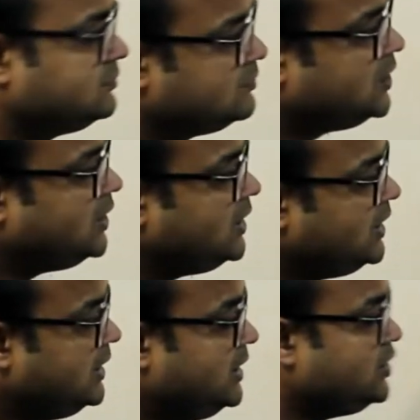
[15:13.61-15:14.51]
Okay.
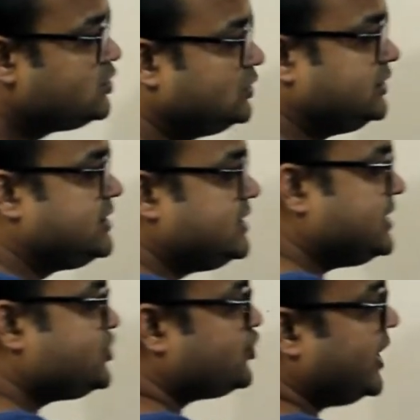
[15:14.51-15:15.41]
So this is
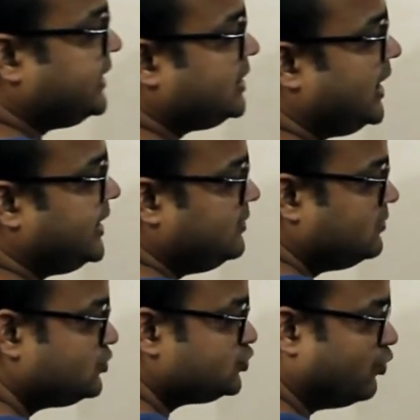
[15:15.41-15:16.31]
a straight
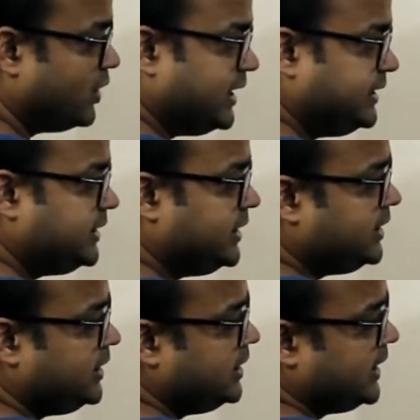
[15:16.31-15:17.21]
line, so 180
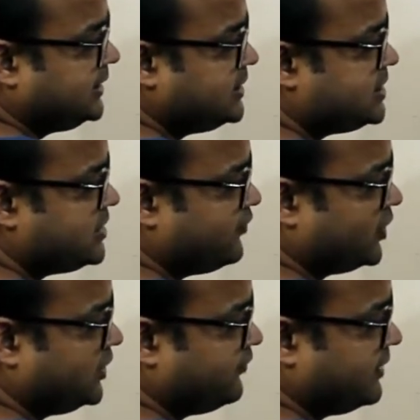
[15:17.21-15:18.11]
degree, and this is
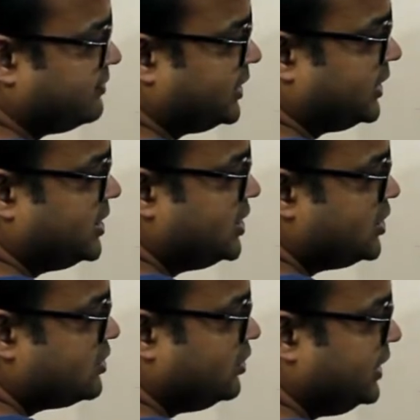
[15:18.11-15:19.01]
45 degree.
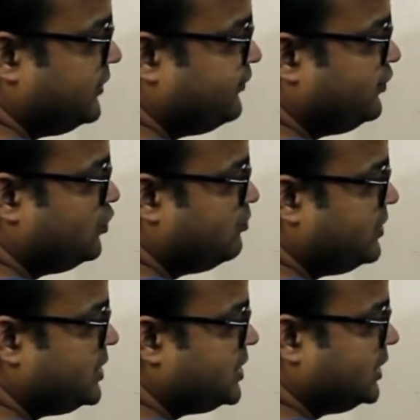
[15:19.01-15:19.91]
So if you
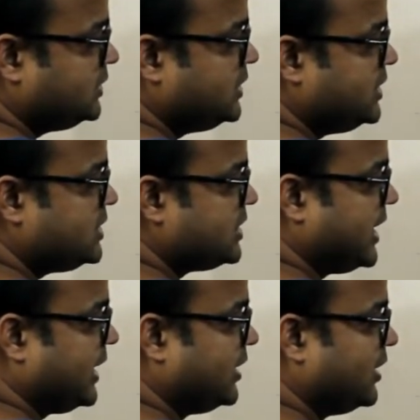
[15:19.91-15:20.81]
measure this
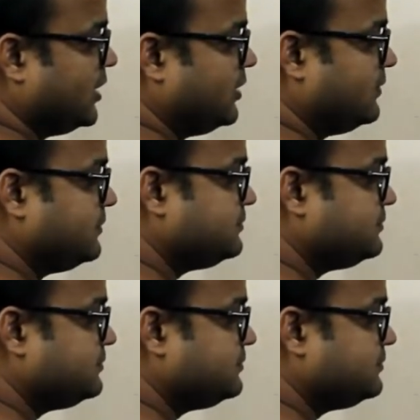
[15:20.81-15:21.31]
angle,